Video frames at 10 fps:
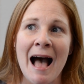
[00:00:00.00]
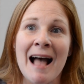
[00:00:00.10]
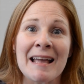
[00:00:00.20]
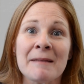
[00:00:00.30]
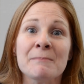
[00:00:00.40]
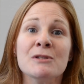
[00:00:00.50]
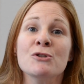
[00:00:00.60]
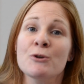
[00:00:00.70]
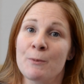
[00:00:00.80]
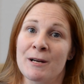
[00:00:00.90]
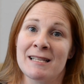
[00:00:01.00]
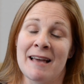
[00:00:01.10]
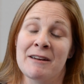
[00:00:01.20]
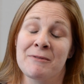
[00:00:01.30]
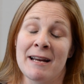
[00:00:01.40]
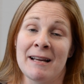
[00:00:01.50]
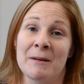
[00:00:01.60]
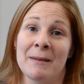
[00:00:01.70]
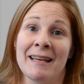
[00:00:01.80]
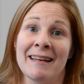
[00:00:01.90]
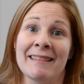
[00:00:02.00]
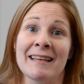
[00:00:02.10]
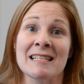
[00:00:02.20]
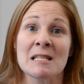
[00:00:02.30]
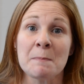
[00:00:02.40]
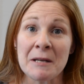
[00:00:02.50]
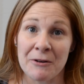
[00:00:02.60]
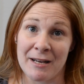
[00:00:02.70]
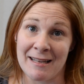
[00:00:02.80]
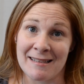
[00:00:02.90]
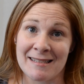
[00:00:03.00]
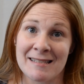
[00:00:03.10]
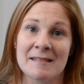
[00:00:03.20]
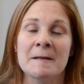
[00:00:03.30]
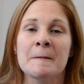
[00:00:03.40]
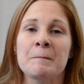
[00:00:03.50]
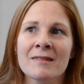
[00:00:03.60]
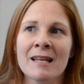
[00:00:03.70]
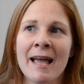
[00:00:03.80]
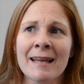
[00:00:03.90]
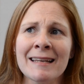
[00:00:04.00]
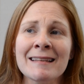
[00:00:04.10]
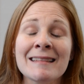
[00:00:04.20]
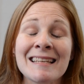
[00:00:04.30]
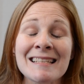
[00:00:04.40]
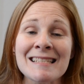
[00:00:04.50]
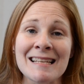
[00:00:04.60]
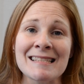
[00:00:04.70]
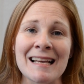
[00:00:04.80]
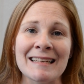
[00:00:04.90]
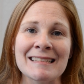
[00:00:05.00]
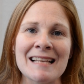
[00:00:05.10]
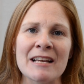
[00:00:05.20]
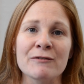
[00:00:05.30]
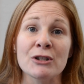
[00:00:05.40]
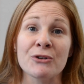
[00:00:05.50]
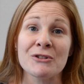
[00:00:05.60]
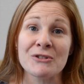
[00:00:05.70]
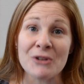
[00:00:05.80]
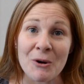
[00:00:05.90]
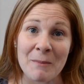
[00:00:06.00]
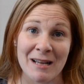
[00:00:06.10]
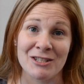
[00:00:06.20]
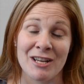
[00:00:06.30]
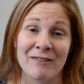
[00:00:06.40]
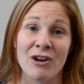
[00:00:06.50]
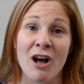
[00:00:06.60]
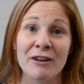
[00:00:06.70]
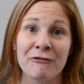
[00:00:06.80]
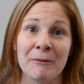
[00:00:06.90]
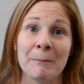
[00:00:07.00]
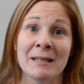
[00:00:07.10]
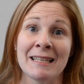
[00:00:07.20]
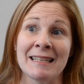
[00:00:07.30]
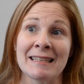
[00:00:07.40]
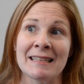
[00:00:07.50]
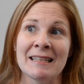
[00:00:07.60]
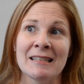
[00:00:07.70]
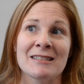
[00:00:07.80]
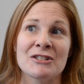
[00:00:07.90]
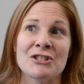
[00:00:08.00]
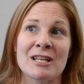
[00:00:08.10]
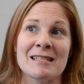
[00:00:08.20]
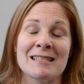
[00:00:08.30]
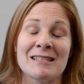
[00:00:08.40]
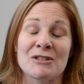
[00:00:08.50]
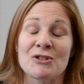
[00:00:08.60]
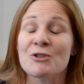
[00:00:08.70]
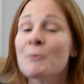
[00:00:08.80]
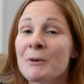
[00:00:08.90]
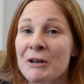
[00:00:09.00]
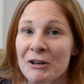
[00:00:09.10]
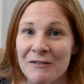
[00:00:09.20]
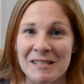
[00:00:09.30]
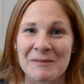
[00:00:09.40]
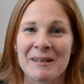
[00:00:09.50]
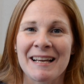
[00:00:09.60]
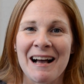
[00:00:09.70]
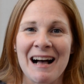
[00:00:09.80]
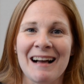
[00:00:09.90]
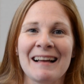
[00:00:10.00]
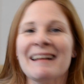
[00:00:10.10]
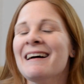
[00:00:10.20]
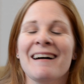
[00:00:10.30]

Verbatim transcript: I am super excited right now to be getting the experience. And in these 10 signings, I have learned so much. I've gone from being just super nervous when I got